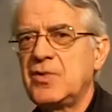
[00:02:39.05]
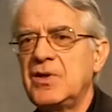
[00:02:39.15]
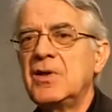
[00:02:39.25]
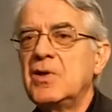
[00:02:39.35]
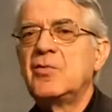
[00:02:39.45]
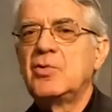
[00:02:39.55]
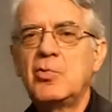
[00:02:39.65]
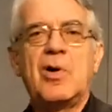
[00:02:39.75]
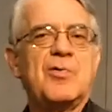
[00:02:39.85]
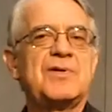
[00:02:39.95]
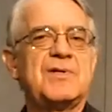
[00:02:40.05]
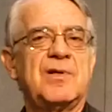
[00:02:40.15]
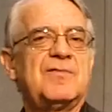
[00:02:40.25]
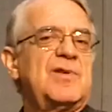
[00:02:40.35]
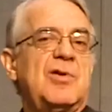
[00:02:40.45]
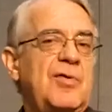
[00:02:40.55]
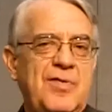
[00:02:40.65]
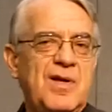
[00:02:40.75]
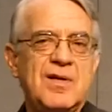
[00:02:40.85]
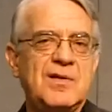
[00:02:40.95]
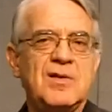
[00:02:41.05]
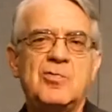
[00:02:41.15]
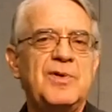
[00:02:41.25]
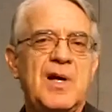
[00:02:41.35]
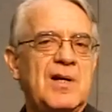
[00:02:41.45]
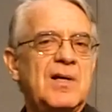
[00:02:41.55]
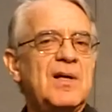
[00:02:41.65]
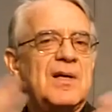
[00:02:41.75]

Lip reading: We do our service not think that we are